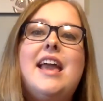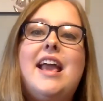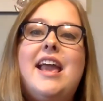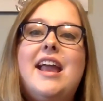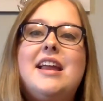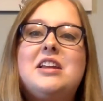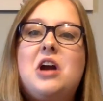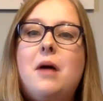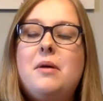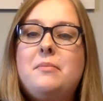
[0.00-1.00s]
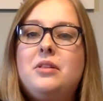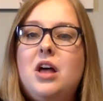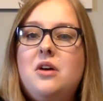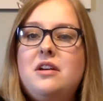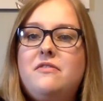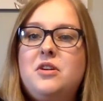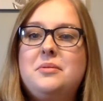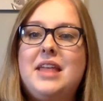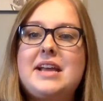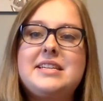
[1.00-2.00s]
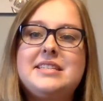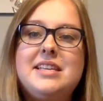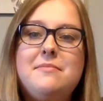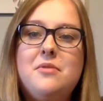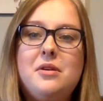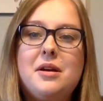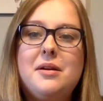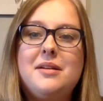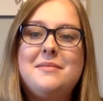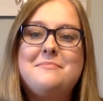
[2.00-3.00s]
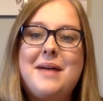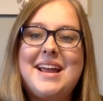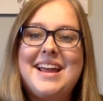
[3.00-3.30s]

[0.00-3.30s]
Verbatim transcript: and comment below if you would like to see more. Bye